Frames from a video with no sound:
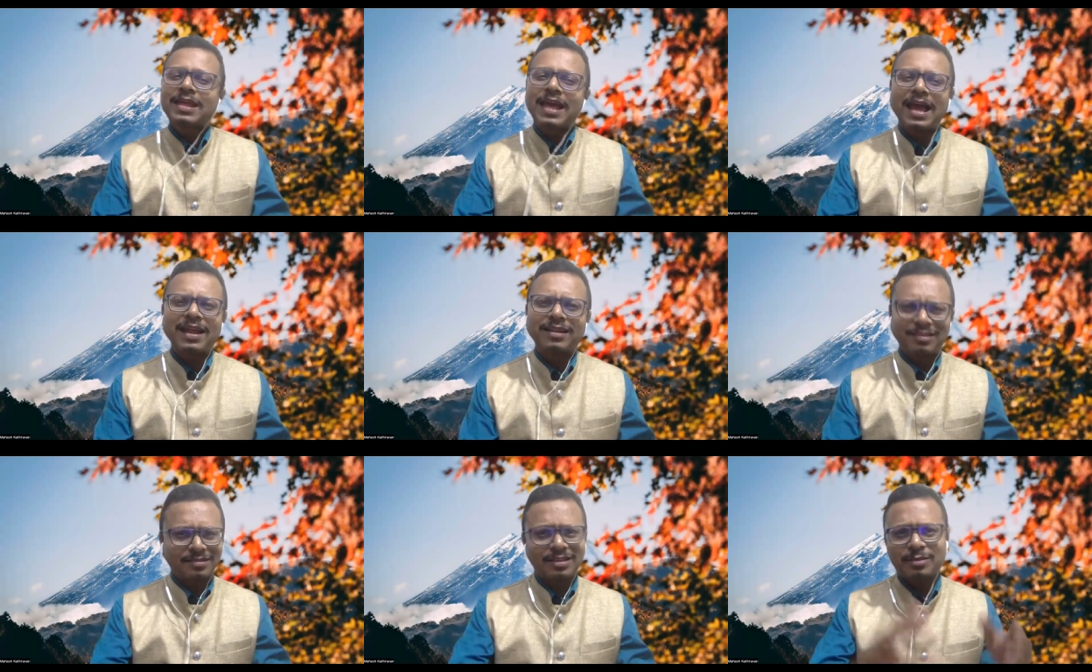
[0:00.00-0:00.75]

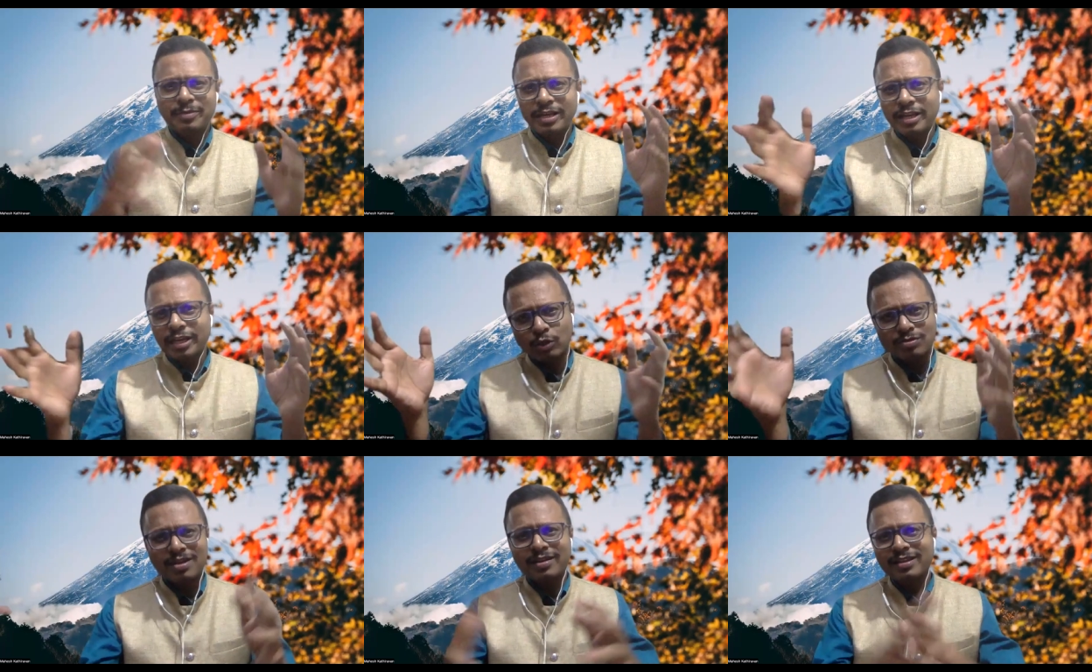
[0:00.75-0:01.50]
And this has been a
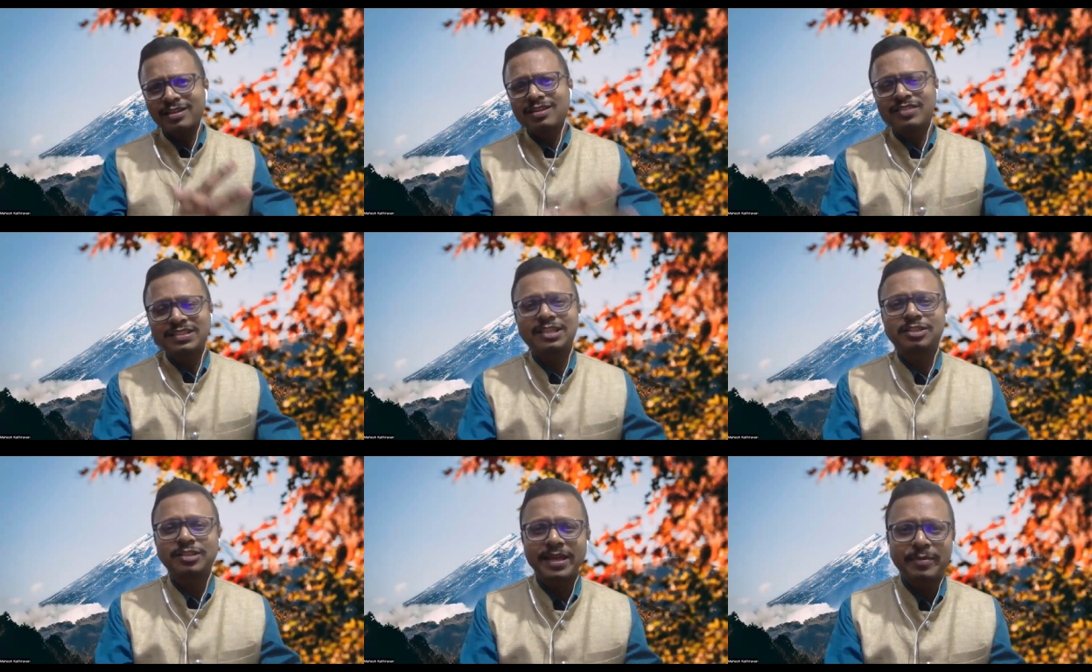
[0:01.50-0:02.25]
news article which
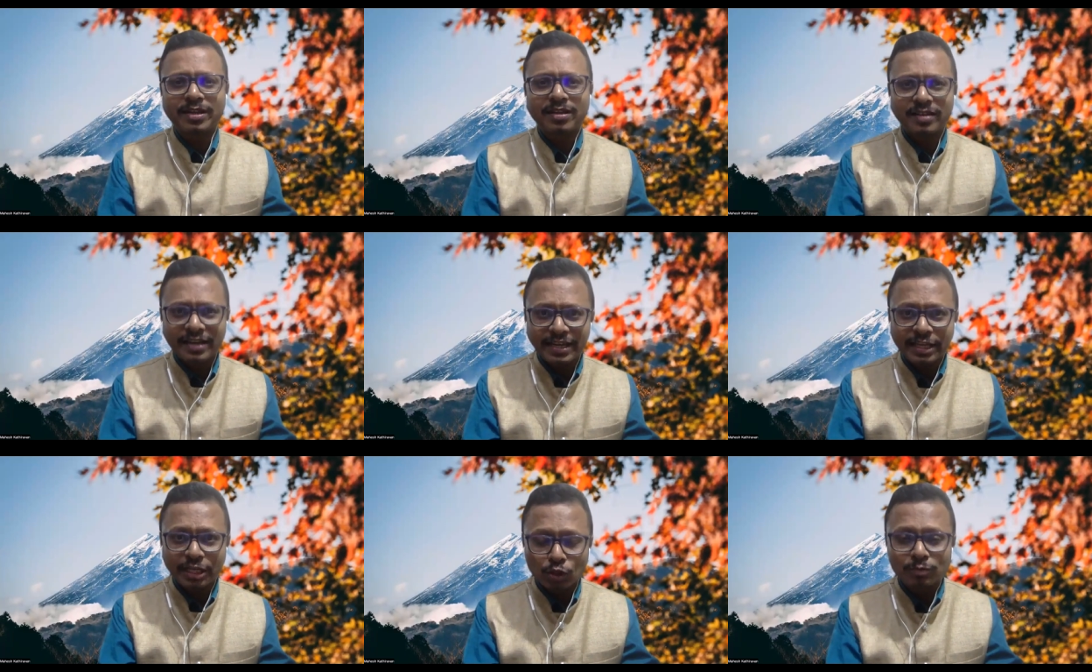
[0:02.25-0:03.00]
has came in the
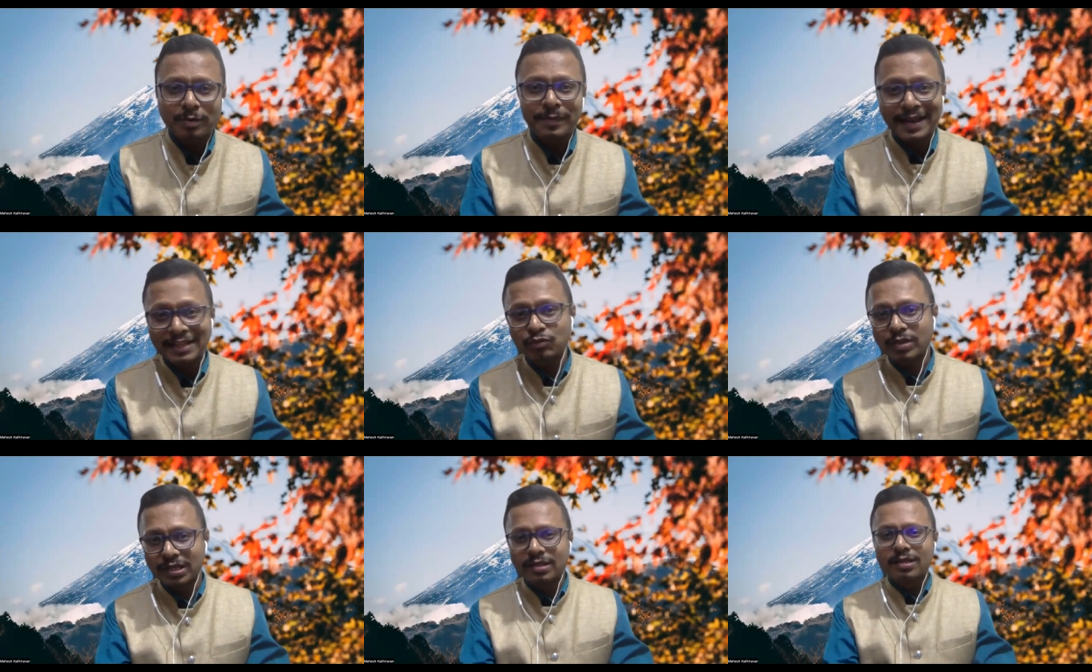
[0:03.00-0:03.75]
leading newspaper as
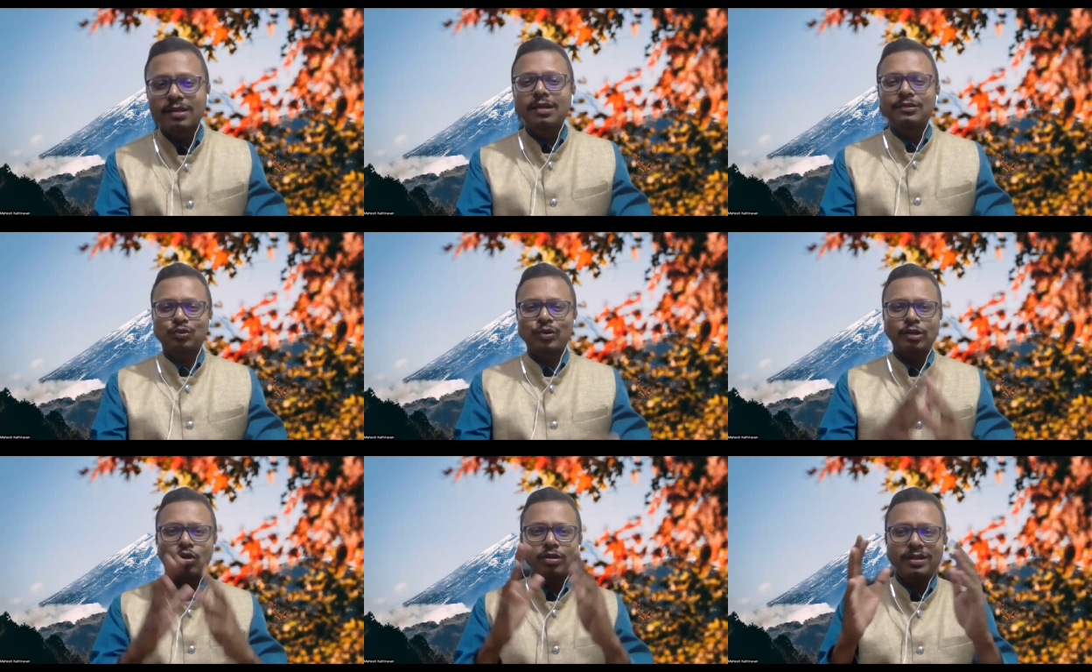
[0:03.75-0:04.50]
well. So
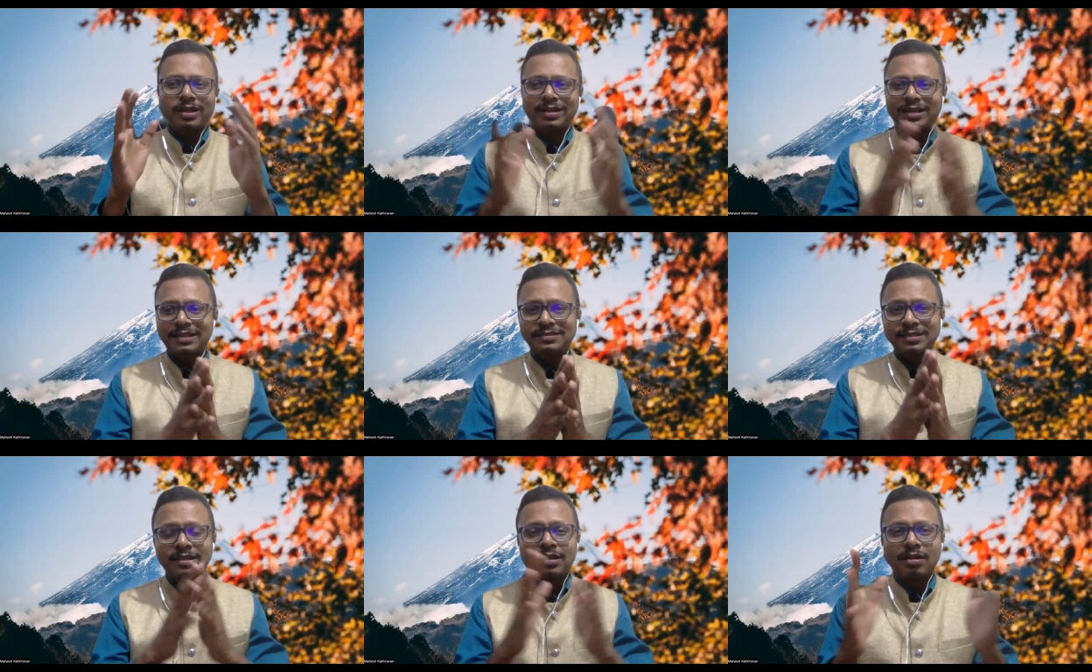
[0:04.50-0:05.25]
I thought that
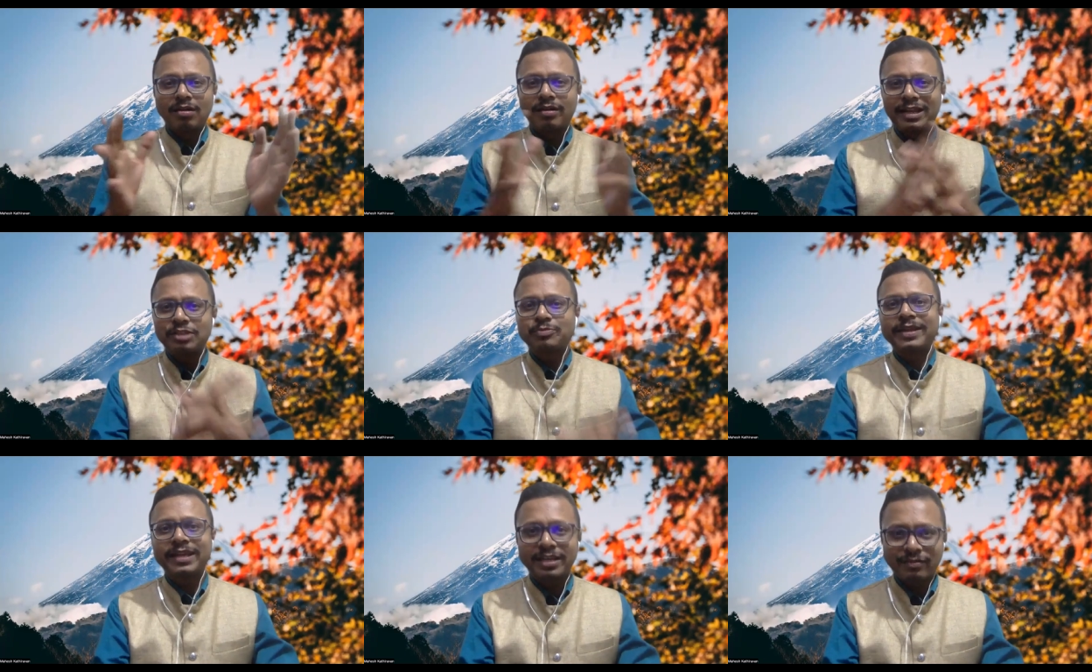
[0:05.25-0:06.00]
let's
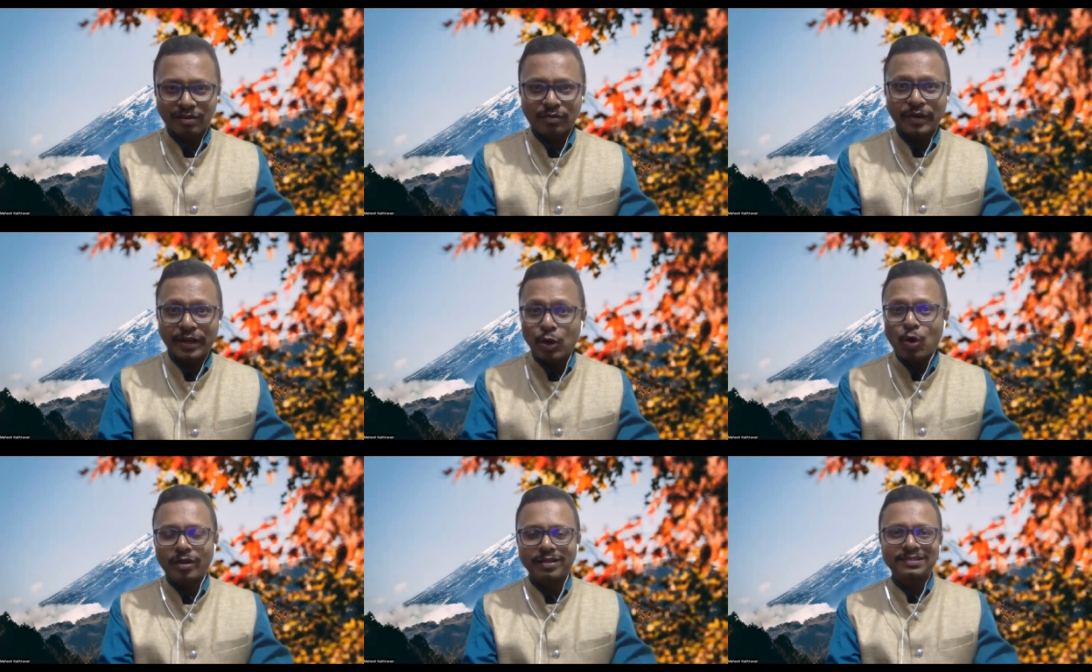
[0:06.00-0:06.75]
make a different
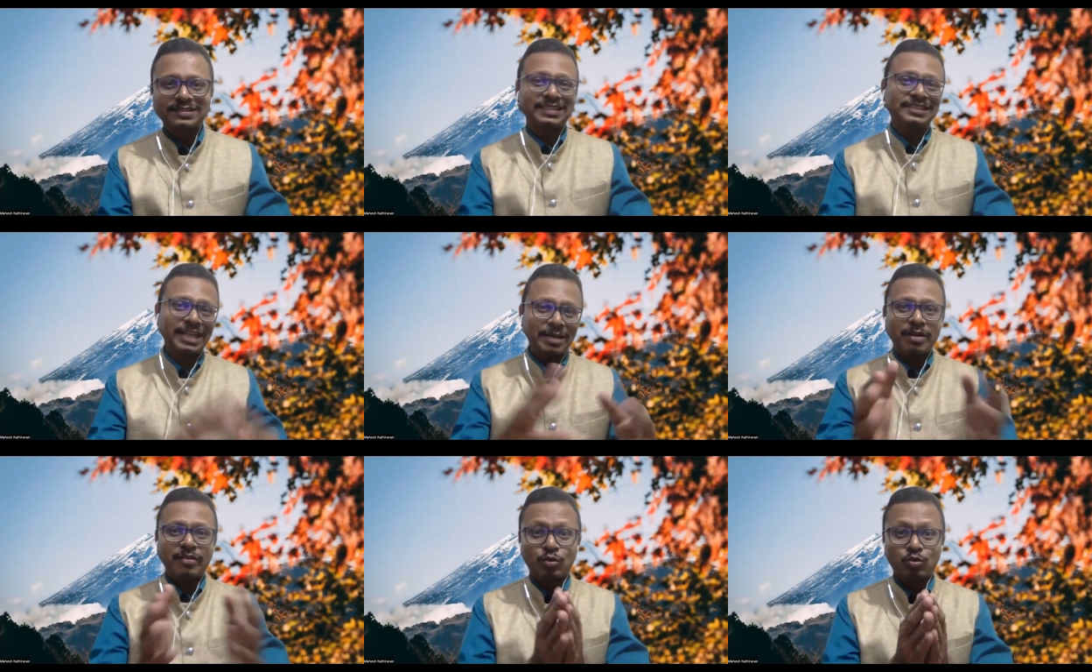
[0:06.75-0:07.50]
video on this and share
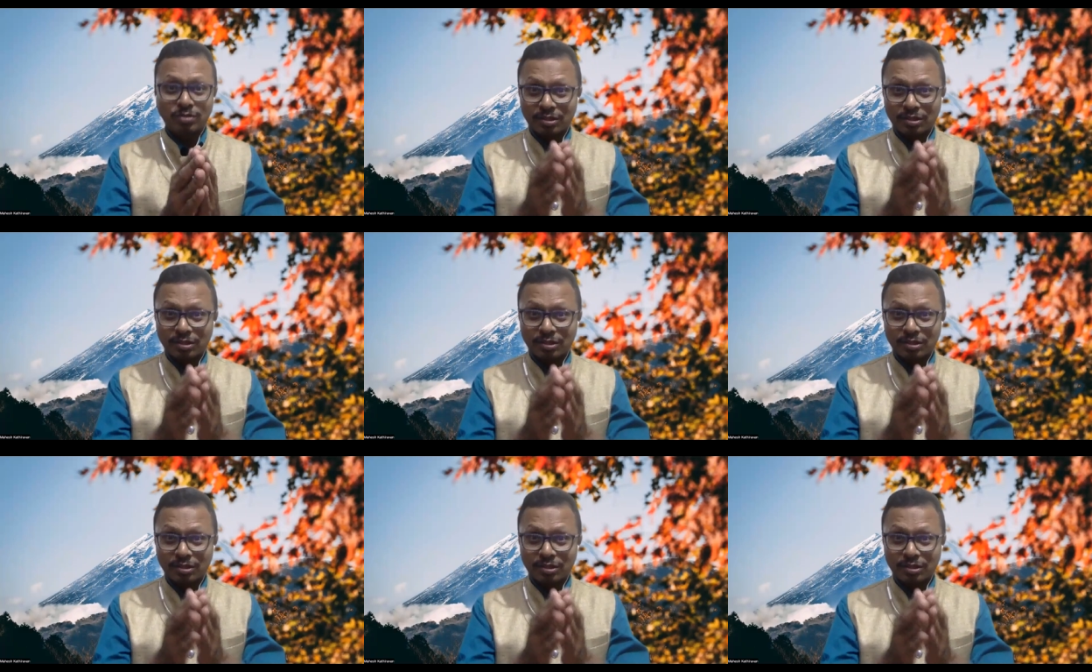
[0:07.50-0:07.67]
my views.